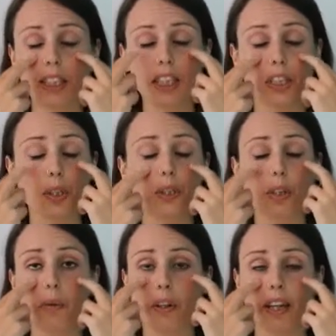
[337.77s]
I don't
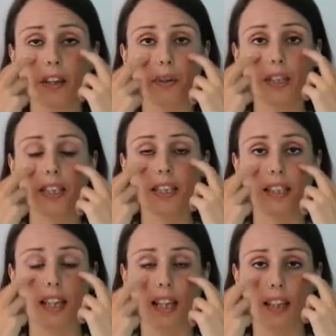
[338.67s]
know what they're going to
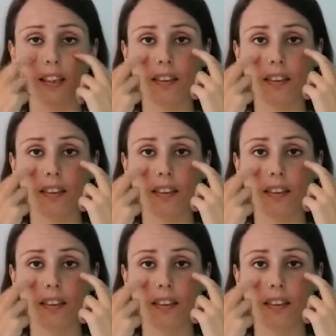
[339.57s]
say